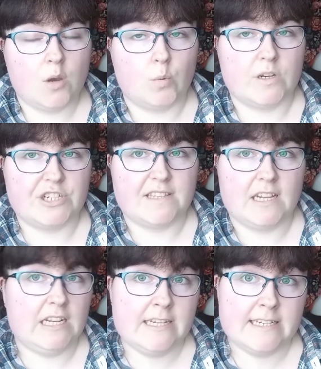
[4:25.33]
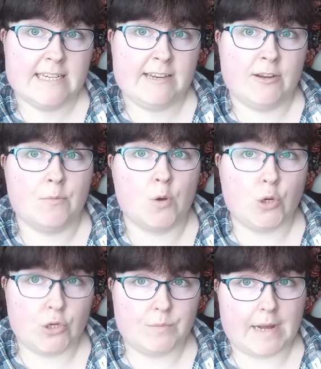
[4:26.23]
which is the Lindenium
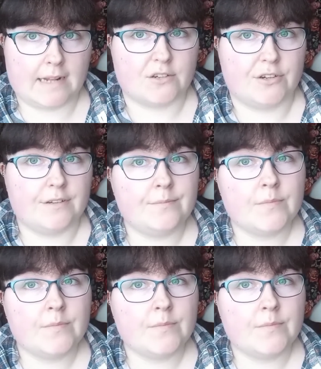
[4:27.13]
hood pattern.